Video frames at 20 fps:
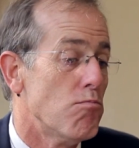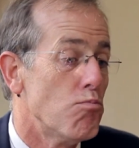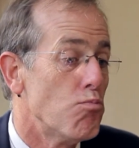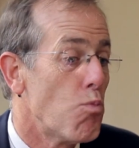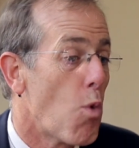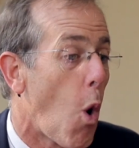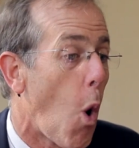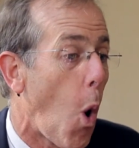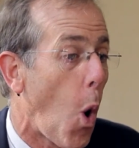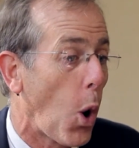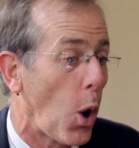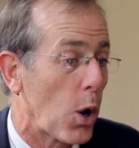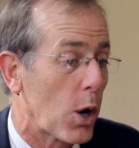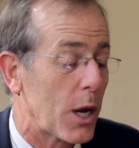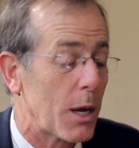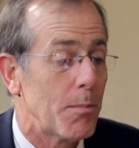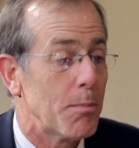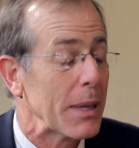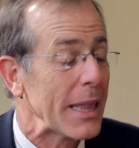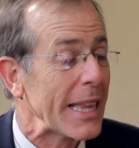more
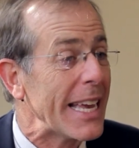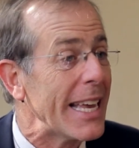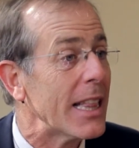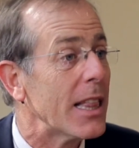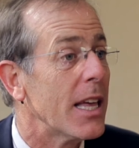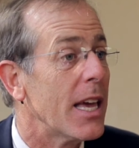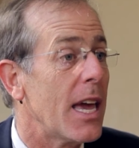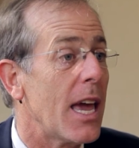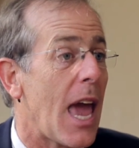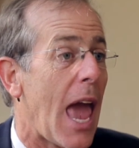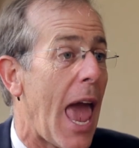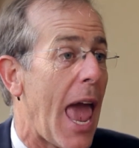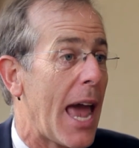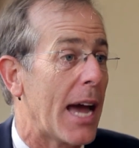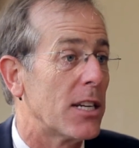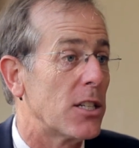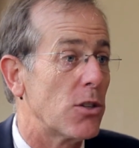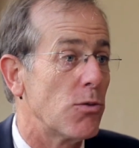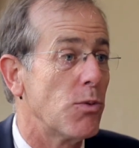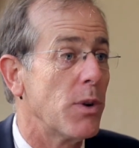completely
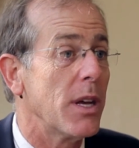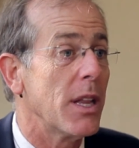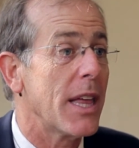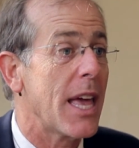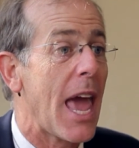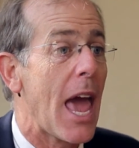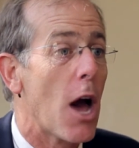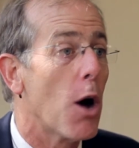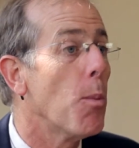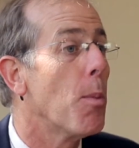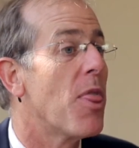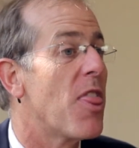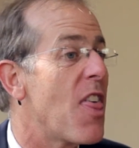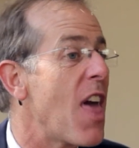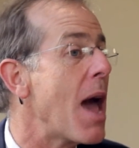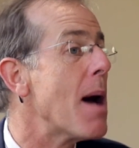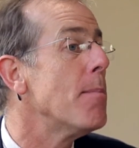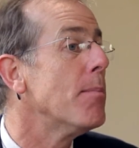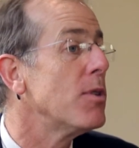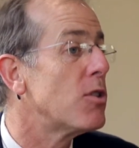and to really help
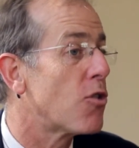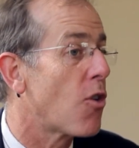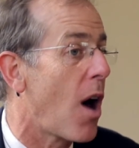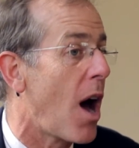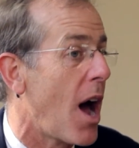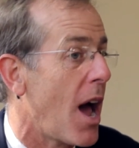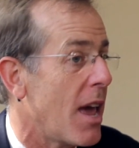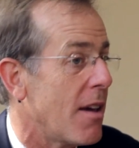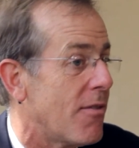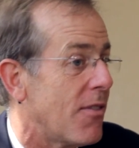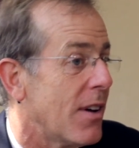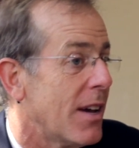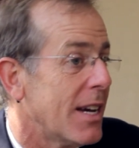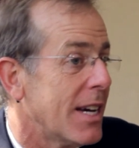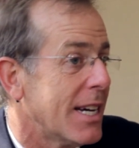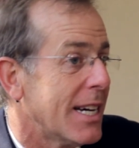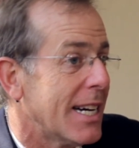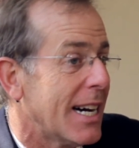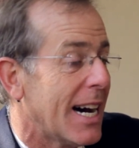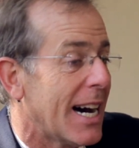them drive
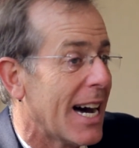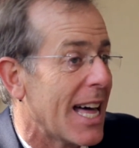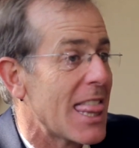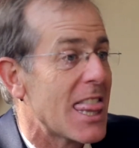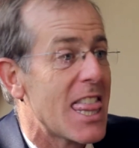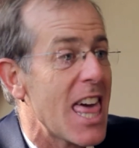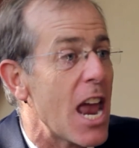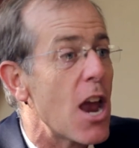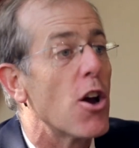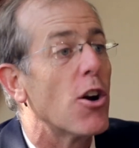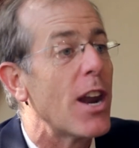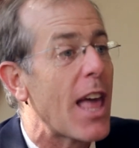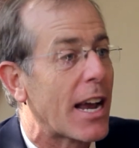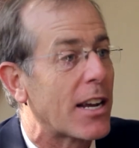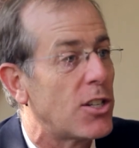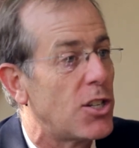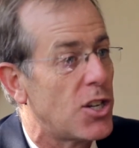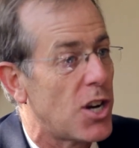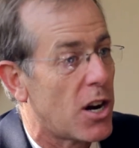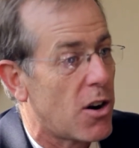their
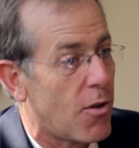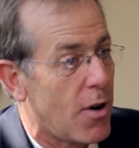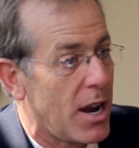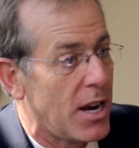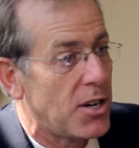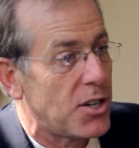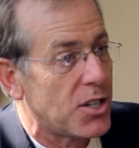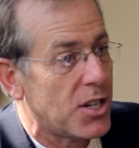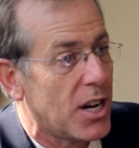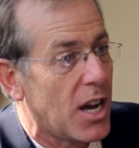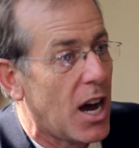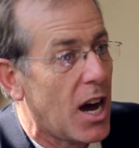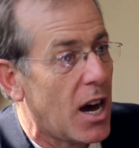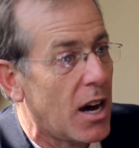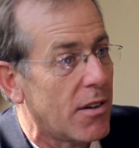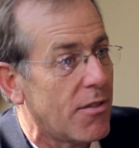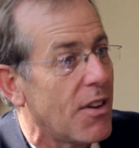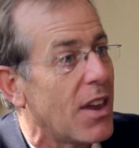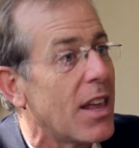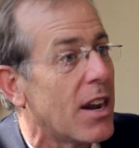next generation
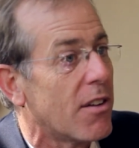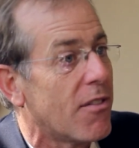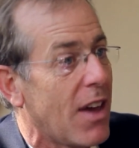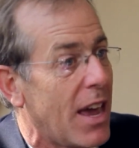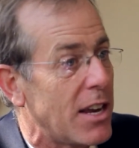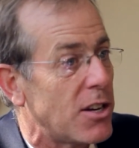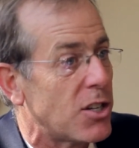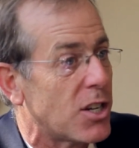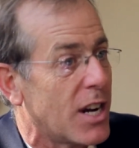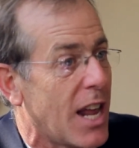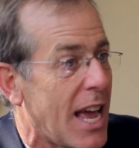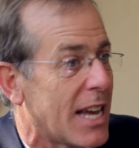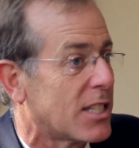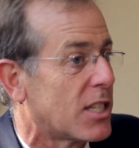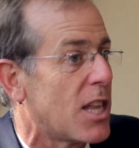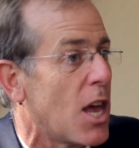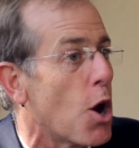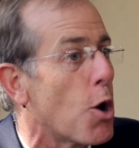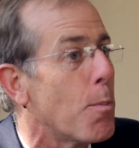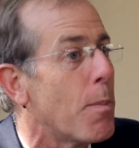of innovation as
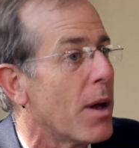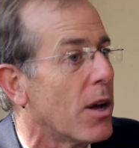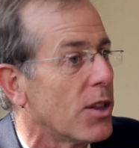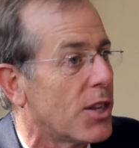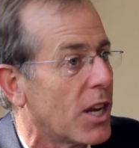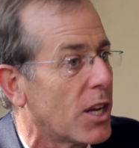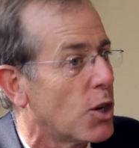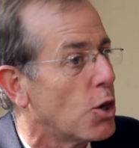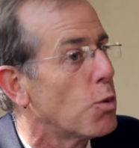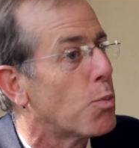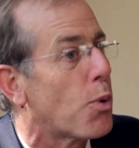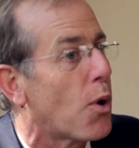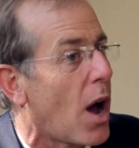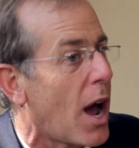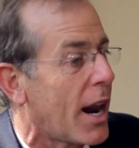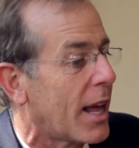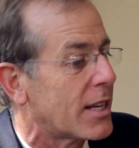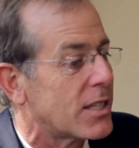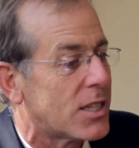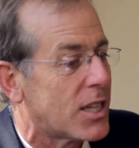they're building new
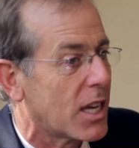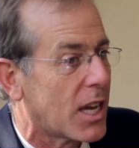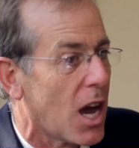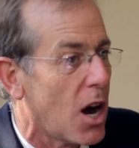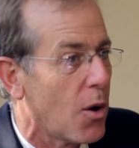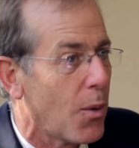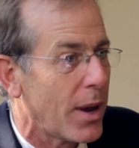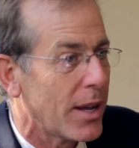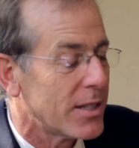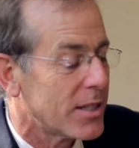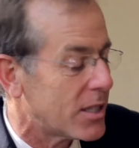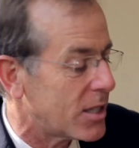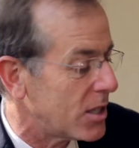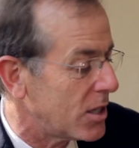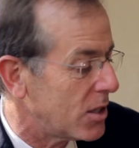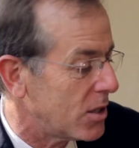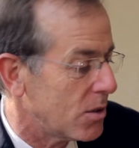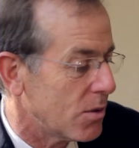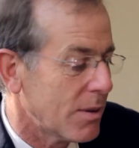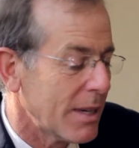products that go
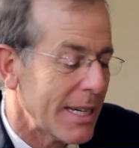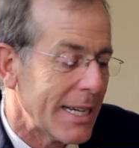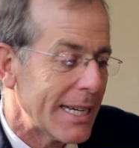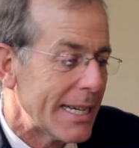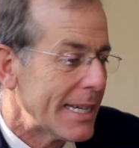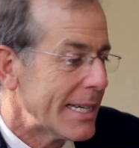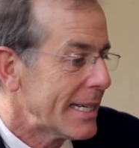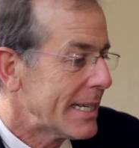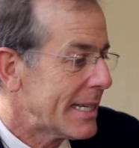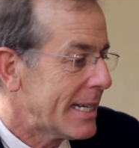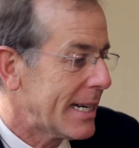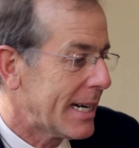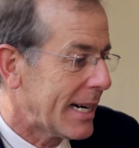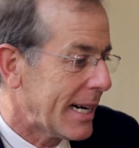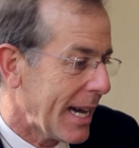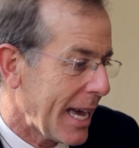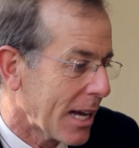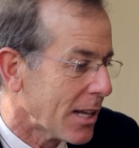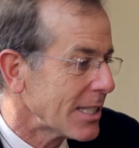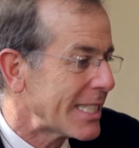into
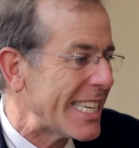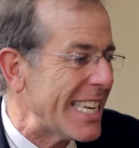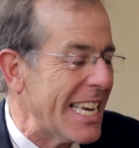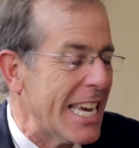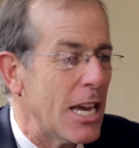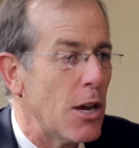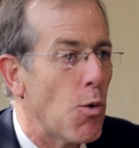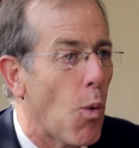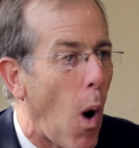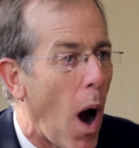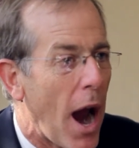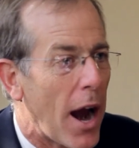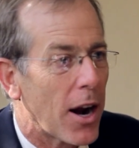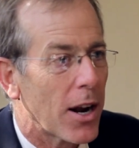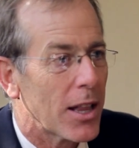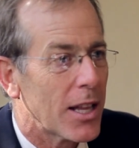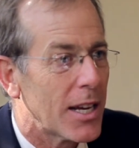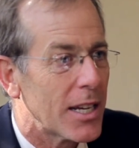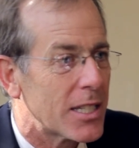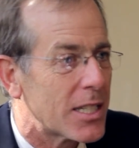LTE
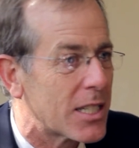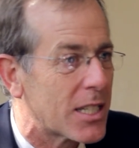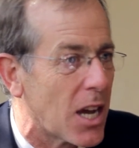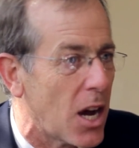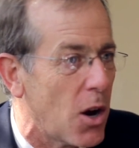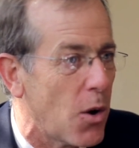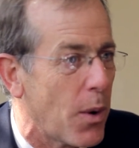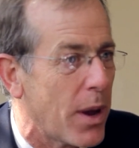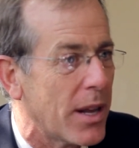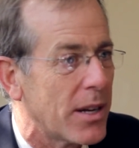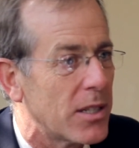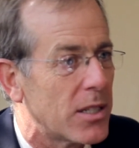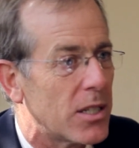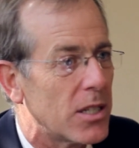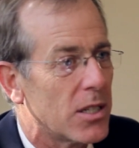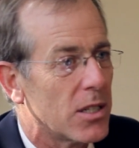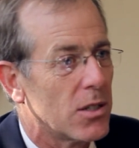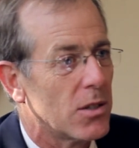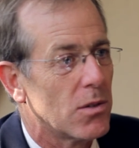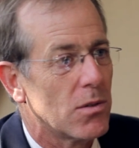wireless, go
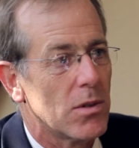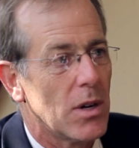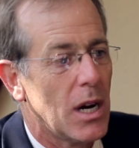into